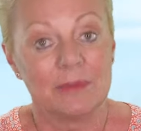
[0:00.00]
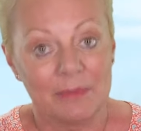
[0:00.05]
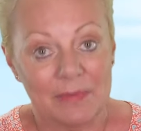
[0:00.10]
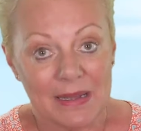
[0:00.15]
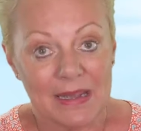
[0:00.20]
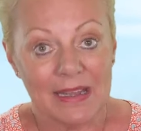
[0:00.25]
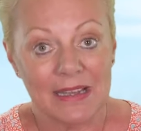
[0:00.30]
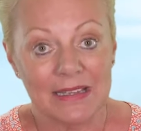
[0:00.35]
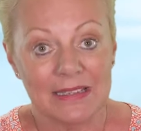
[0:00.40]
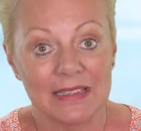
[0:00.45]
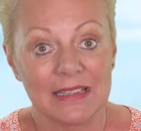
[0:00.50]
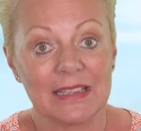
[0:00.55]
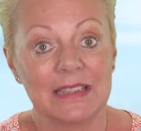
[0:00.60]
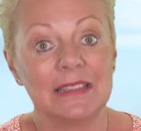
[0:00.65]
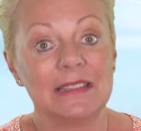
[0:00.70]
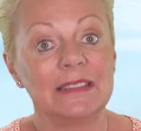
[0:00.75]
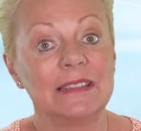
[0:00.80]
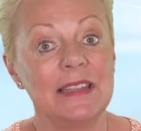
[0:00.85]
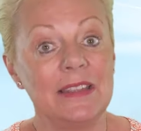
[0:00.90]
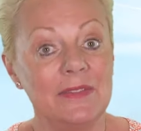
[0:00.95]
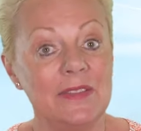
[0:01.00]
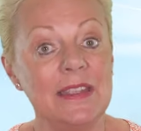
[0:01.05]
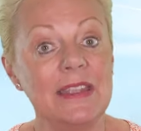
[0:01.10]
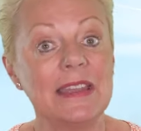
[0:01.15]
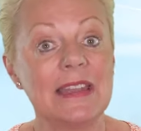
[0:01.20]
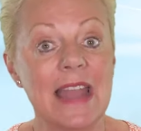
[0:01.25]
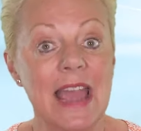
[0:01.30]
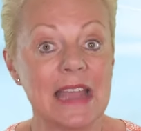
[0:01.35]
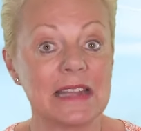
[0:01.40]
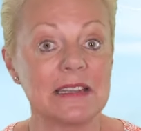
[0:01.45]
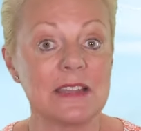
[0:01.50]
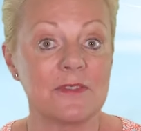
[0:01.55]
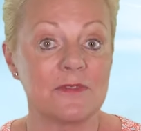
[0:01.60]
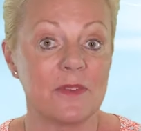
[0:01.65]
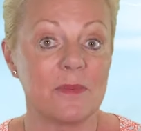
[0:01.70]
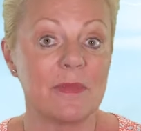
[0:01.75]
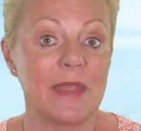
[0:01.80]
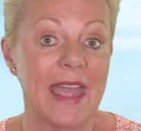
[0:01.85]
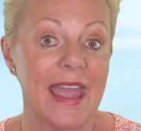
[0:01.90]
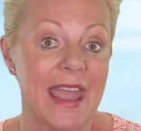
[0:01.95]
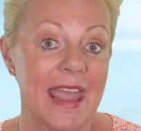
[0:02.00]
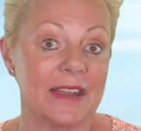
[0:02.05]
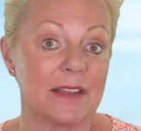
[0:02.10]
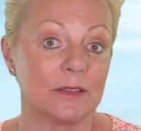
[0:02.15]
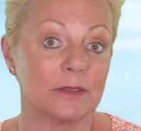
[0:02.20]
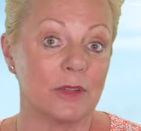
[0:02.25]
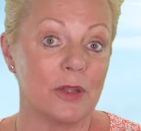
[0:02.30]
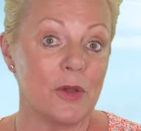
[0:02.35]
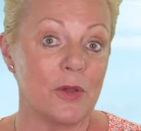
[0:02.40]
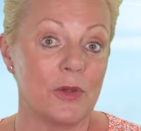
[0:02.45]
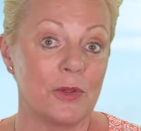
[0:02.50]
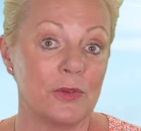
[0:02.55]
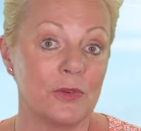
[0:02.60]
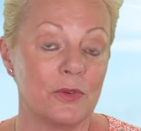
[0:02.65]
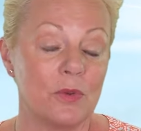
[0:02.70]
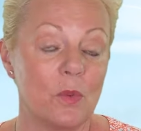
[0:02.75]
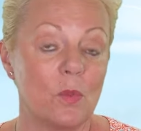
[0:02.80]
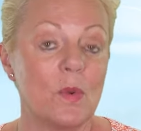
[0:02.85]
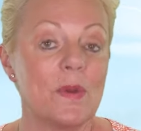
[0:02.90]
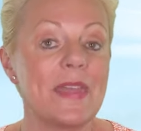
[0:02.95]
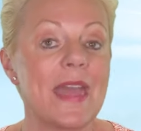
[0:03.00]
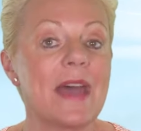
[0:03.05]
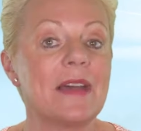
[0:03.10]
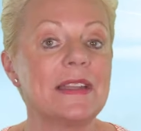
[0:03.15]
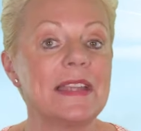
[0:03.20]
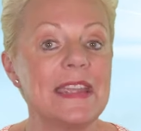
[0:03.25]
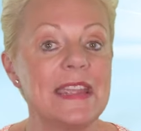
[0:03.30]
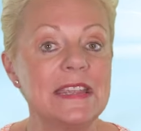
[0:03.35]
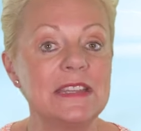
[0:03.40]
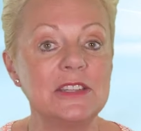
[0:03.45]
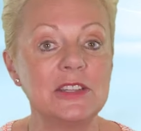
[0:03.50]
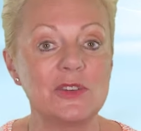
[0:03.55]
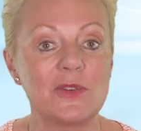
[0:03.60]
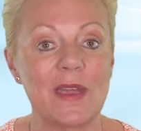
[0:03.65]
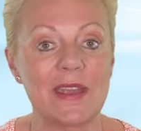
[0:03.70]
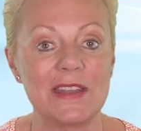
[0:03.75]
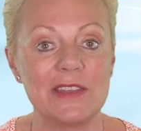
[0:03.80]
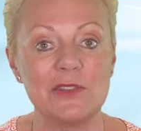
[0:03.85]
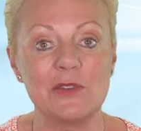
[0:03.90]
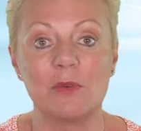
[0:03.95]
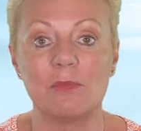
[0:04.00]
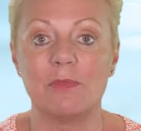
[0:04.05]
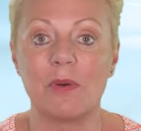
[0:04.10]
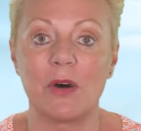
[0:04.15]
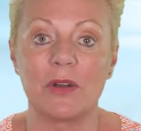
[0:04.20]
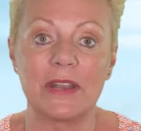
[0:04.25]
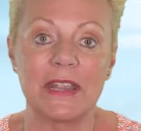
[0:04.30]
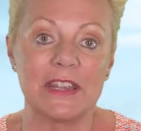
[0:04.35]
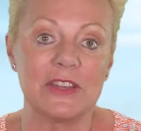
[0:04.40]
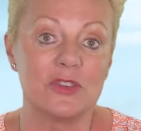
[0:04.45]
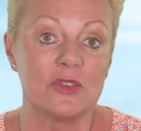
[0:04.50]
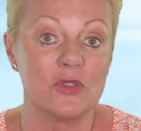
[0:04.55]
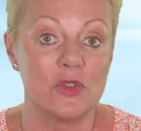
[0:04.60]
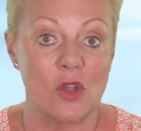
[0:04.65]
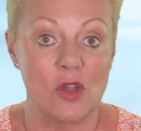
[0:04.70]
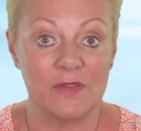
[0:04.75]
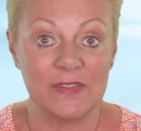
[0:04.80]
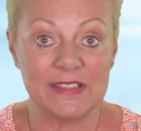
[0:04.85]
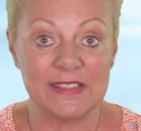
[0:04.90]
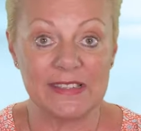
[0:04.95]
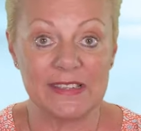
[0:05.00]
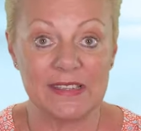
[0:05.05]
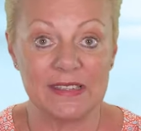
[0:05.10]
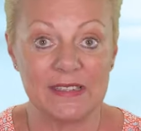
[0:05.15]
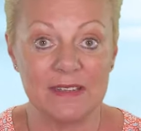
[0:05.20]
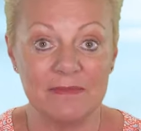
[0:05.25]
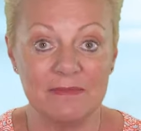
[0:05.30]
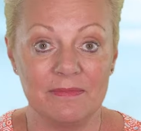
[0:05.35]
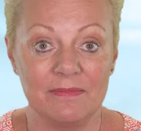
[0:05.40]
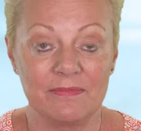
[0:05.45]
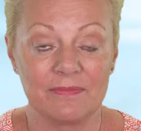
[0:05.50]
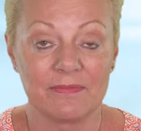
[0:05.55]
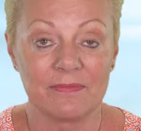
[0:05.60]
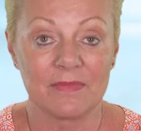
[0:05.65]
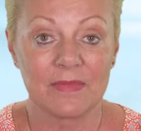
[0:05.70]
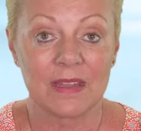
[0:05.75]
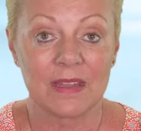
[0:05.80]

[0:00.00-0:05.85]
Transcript: But living and acting from the head alone without integrating your body and your nervous system